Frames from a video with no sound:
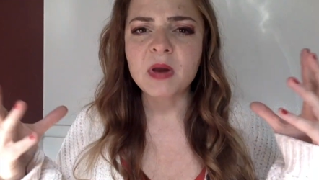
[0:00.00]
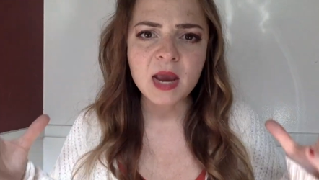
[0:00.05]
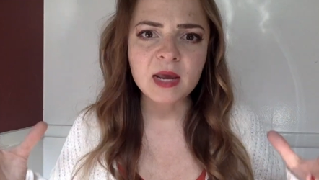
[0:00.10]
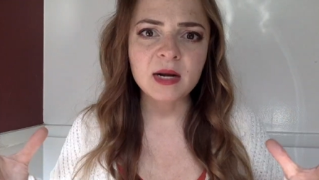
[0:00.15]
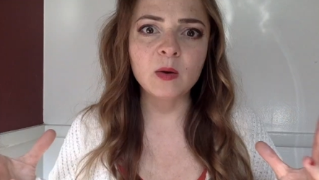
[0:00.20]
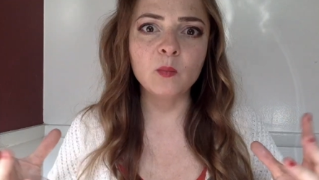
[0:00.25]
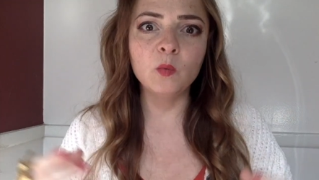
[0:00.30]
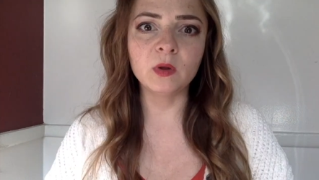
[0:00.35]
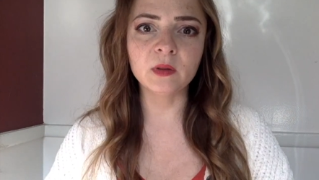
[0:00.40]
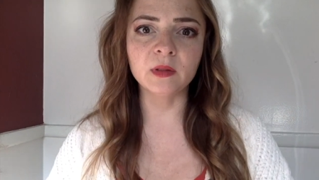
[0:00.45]
and
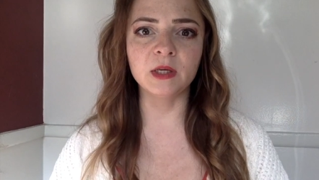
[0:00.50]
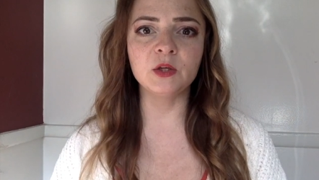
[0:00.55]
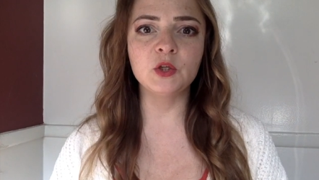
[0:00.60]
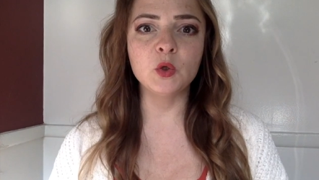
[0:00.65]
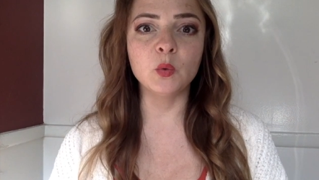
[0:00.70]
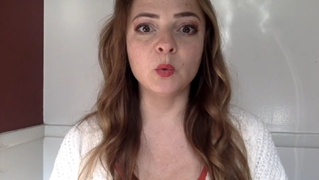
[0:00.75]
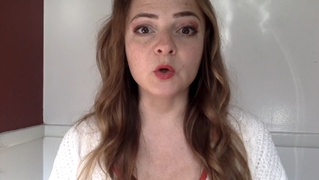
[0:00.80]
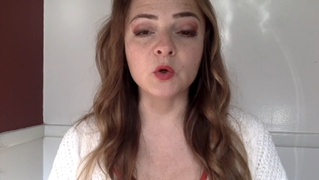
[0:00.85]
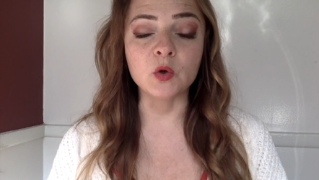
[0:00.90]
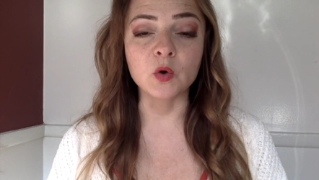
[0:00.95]
I'm willing
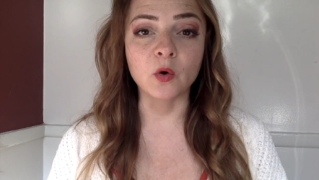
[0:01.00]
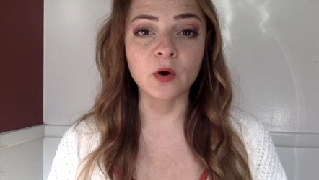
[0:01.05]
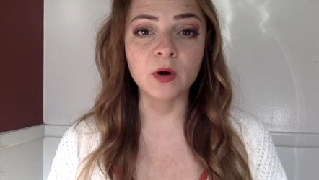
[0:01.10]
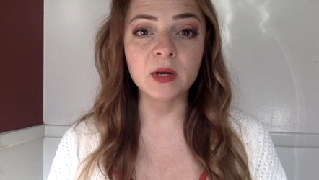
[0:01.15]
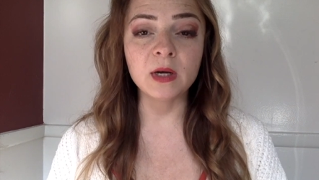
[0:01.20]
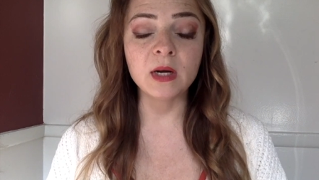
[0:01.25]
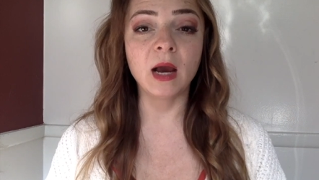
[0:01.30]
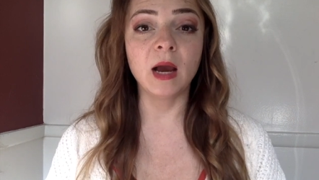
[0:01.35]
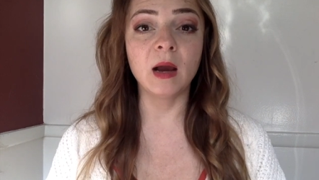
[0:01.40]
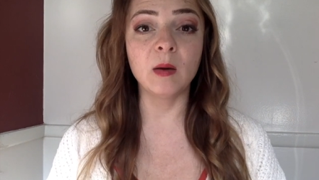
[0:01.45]
to ignore
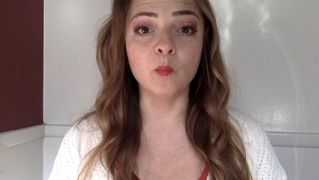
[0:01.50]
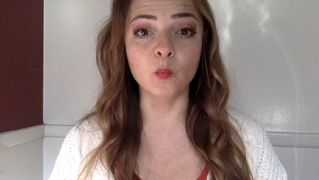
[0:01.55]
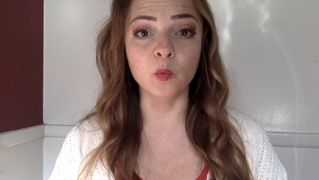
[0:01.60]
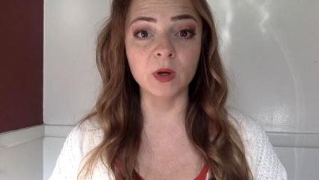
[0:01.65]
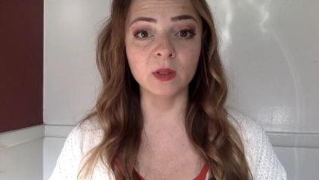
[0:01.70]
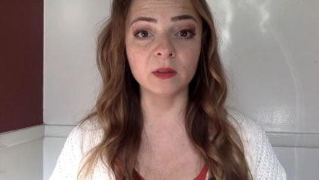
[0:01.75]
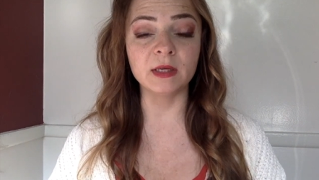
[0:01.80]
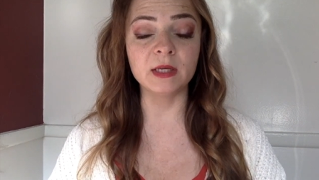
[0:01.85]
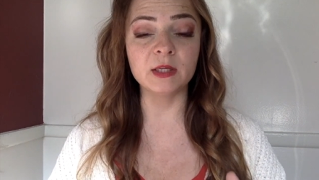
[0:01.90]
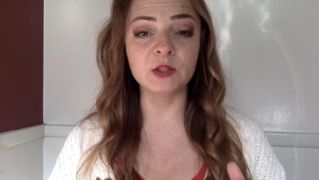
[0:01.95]
it. I'm
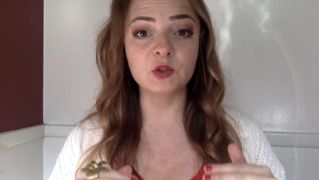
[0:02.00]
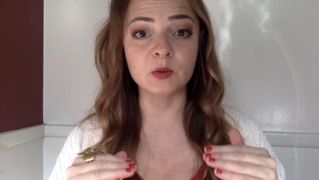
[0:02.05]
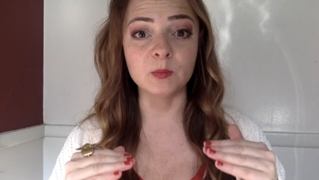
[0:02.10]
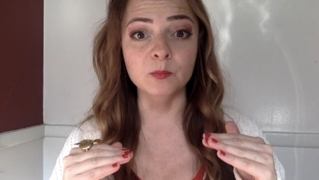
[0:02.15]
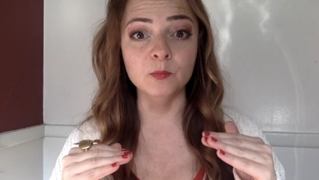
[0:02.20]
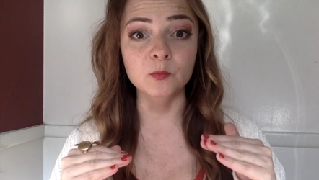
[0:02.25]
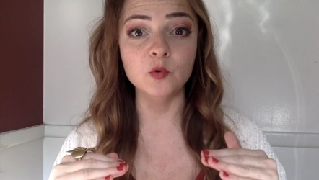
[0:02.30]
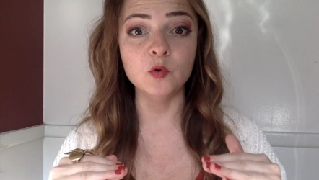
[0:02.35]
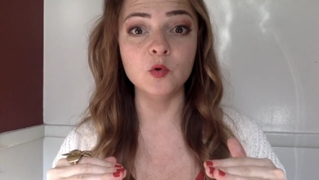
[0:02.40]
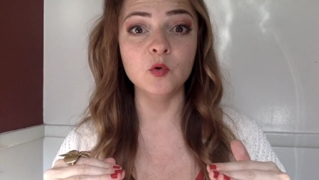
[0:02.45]
willing to
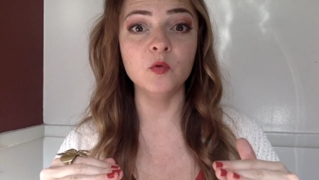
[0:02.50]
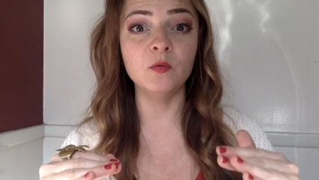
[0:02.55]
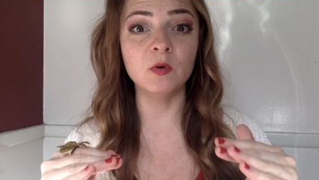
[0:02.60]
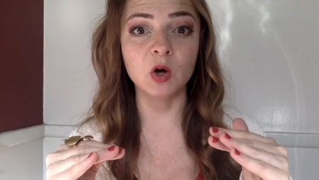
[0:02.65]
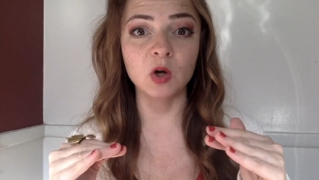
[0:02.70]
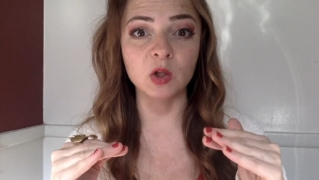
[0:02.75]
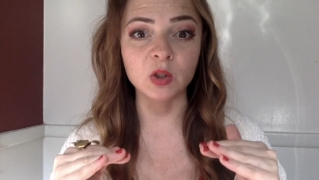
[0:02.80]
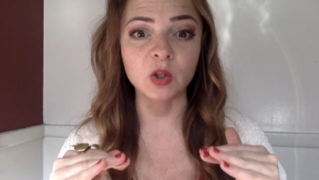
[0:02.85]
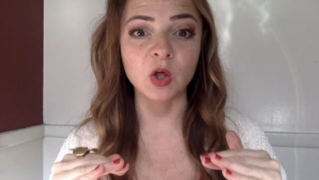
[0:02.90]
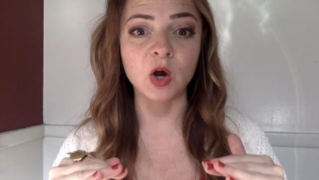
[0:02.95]
move
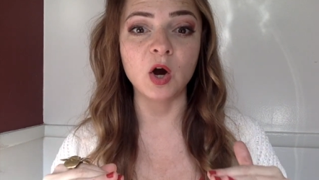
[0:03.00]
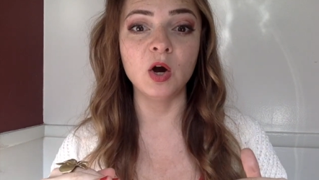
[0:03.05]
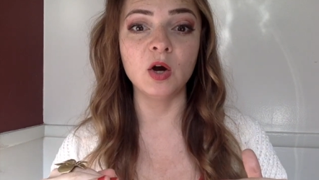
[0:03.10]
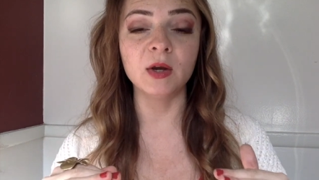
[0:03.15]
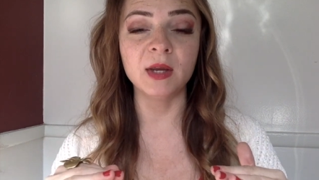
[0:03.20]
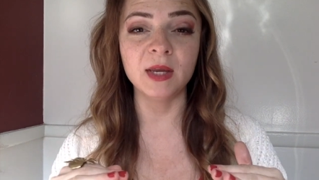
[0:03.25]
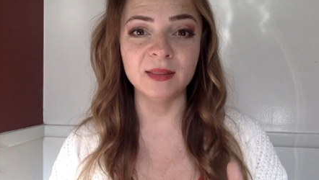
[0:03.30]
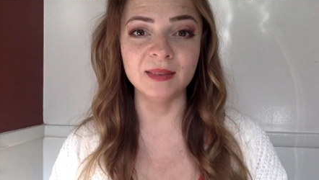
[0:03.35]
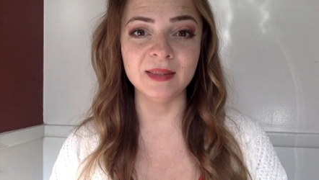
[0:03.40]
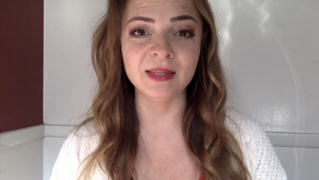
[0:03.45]

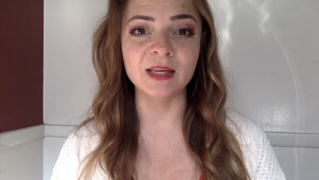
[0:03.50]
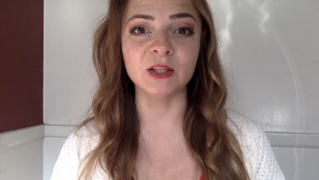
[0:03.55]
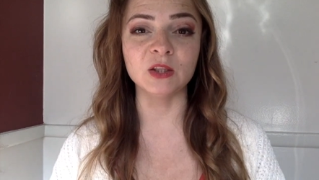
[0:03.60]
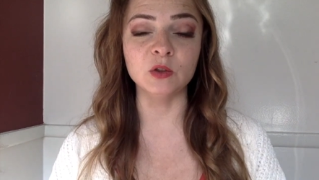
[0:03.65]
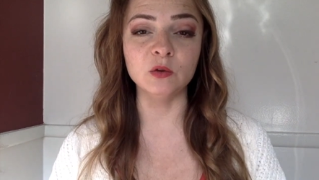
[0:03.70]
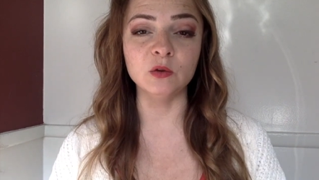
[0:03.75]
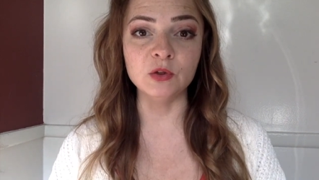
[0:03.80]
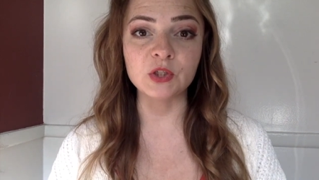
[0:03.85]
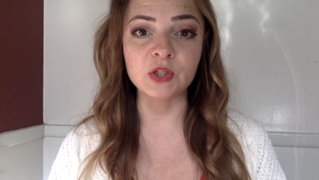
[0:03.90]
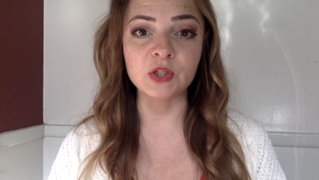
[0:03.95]
along in the
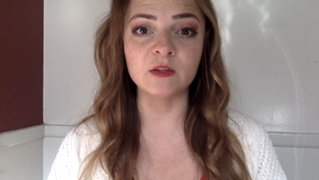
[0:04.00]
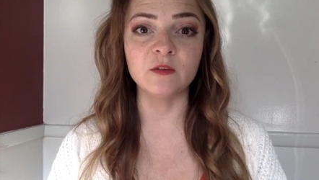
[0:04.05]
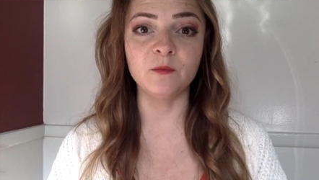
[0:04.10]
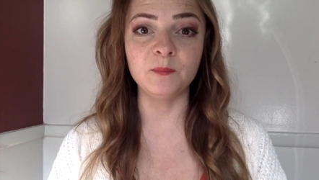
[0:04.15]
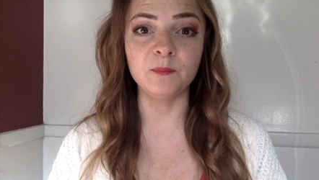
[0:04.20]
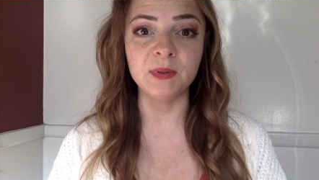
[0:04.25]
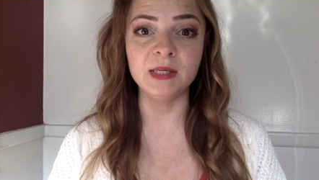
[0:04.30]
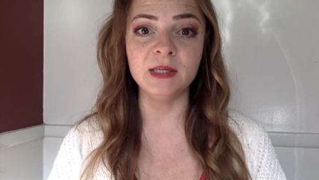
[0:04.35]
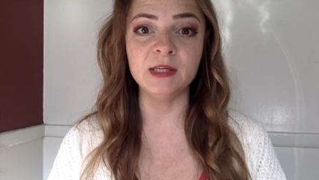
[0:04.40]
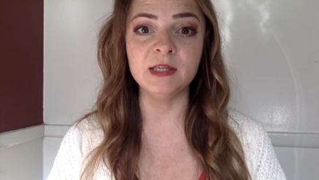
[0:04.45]
illusion
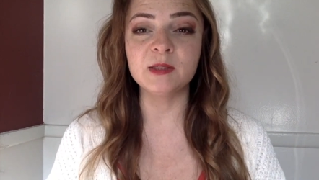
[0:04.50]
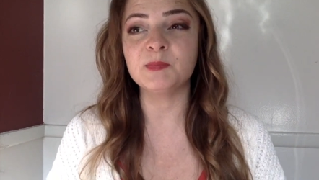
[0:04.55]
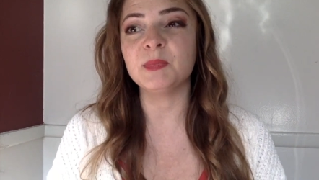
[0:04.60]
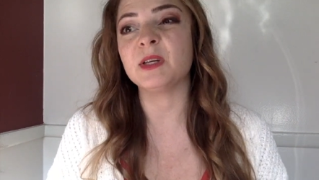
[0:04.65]
of peace